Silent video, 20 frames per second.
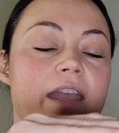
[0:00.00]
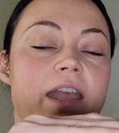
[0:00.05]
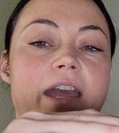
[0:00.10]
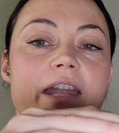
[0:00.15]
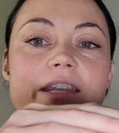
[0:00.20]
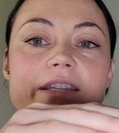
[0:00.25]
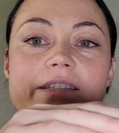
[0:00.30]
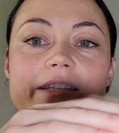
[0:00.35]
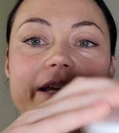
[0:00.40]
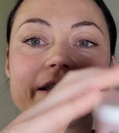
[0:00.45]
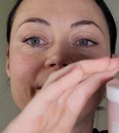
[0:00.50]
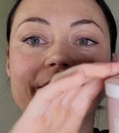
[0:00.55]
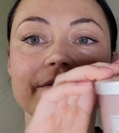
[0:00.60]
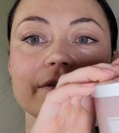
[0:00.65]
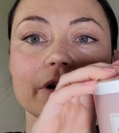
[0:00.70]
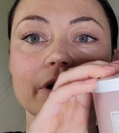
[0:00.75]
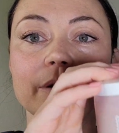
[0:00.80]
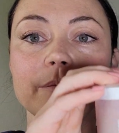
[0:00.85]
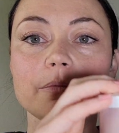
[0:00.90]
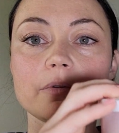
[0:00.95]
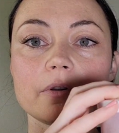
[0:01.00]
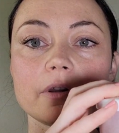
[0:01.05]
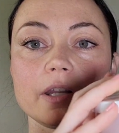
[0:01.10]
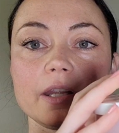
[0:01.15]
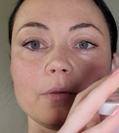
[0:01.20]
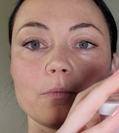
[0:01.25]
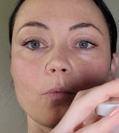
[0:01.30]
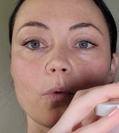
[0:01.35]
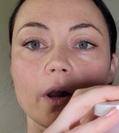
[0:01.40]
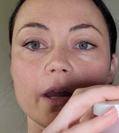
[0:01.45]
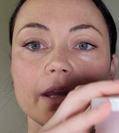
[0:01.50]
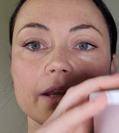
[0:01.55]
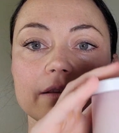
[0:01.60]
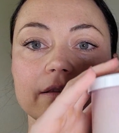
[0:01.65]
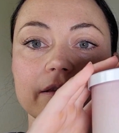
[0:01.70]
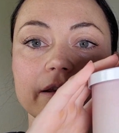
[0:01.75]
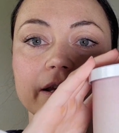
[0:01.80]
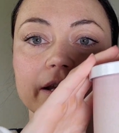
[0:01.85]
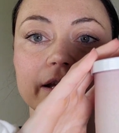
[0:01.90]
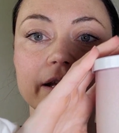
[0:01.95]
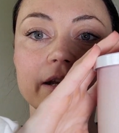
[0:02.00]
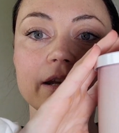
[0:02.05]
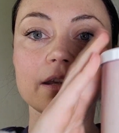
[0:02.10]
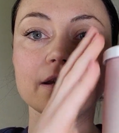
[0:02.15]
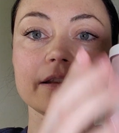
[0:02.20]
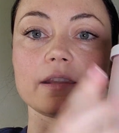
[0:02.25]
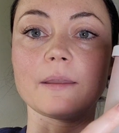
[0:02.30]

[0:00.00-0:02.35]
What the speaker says: And it's got the very pretty white lid